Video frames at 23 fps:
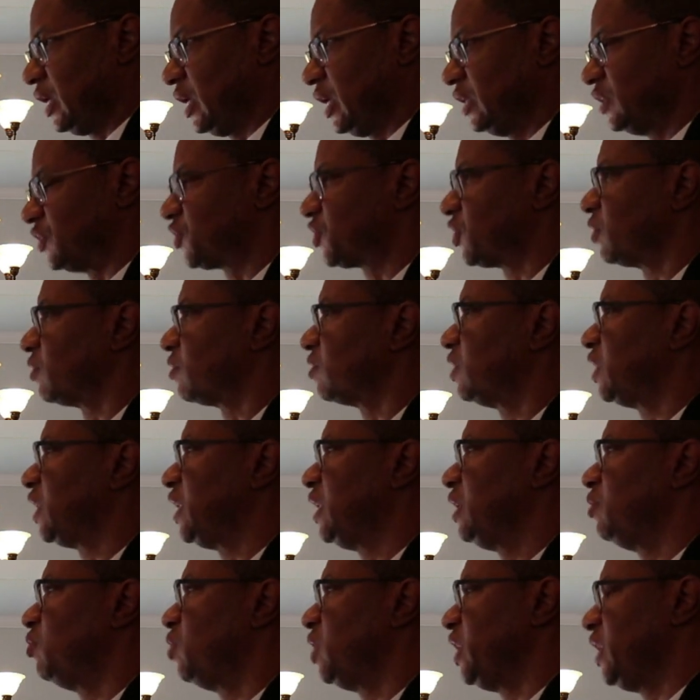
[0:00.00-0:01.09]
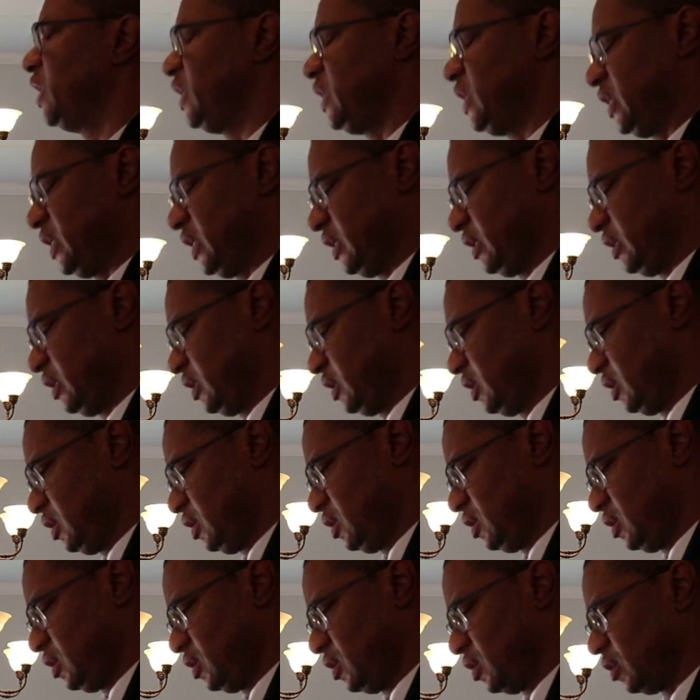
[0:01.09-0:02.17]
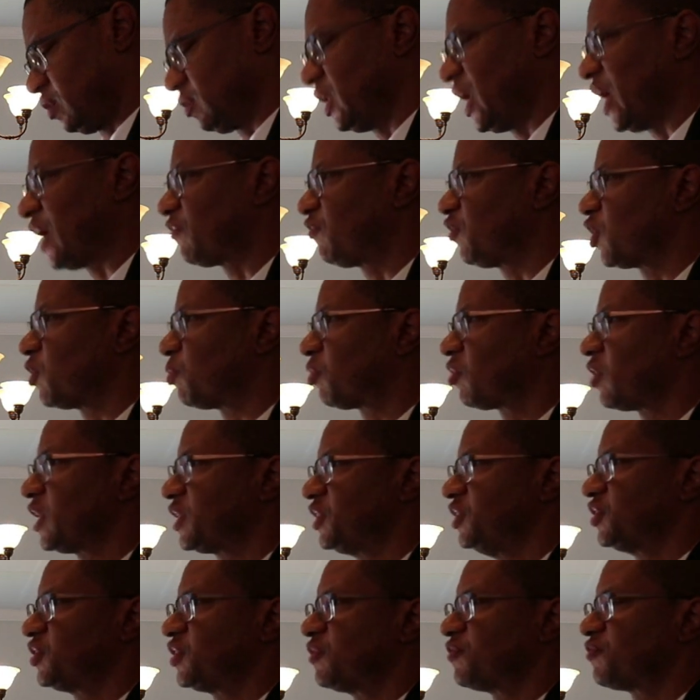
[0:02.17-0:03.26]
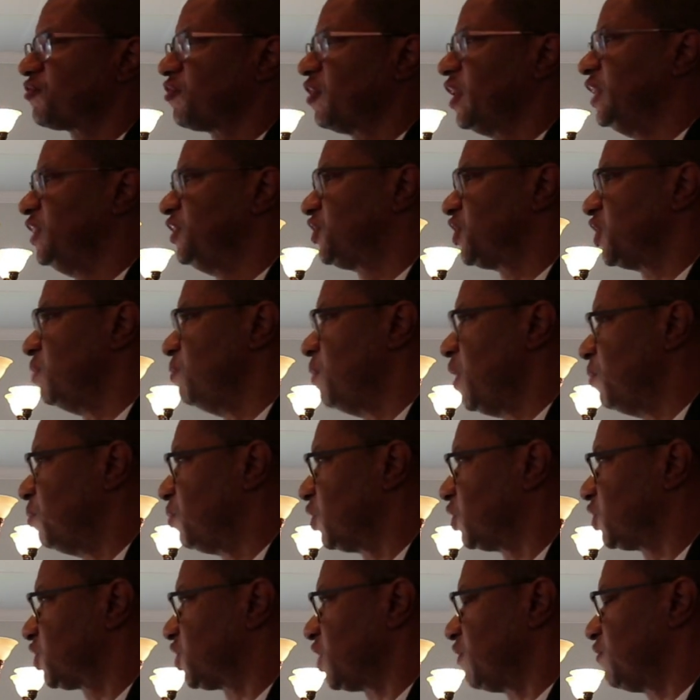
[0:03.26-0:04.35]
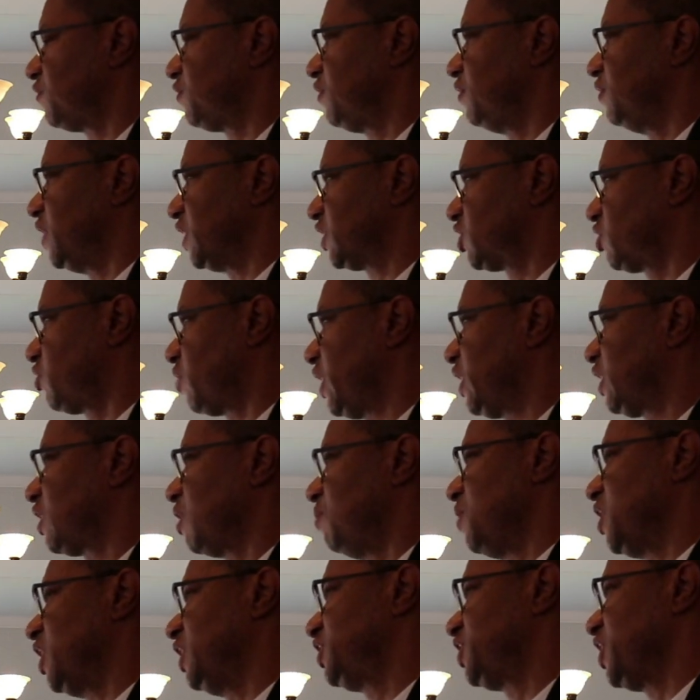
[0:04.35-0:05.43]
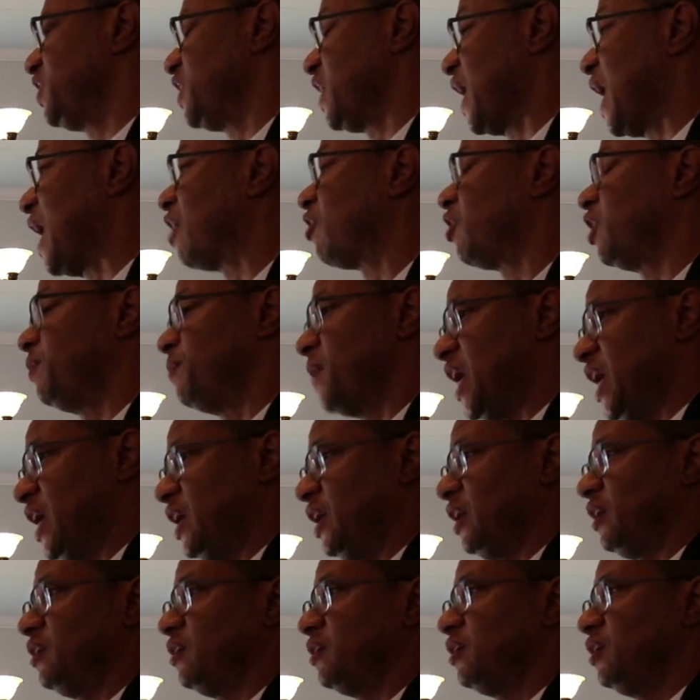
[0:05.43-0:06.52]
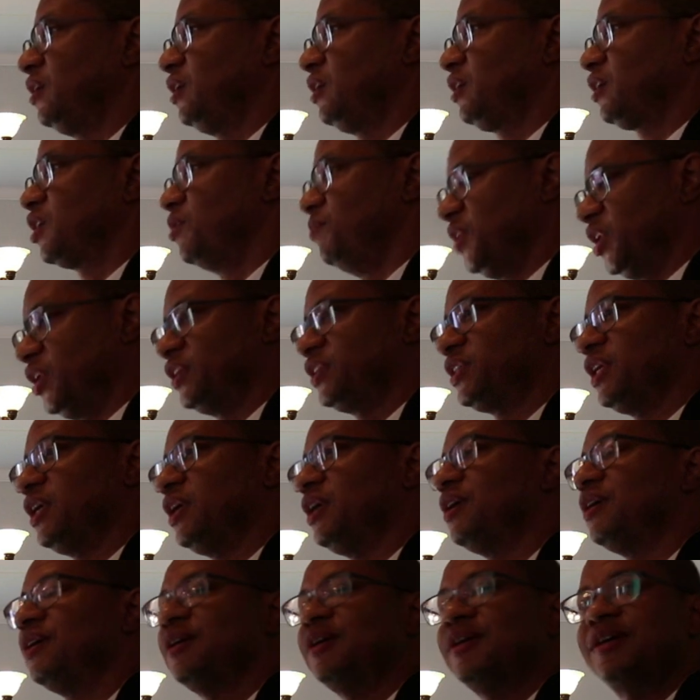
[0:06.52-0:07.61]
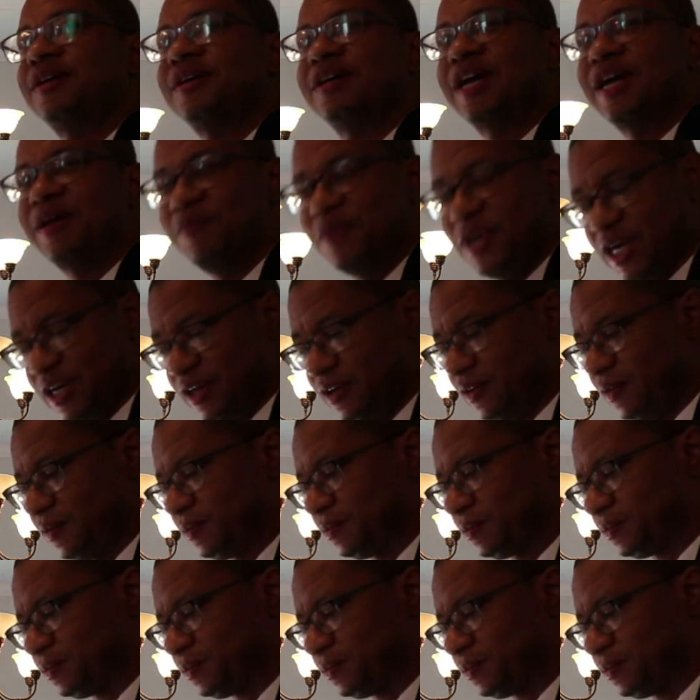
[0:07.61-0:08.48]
And certainly we are glad for the presence of friends and members of this great community, the Iron Mine community. Yes. Amen.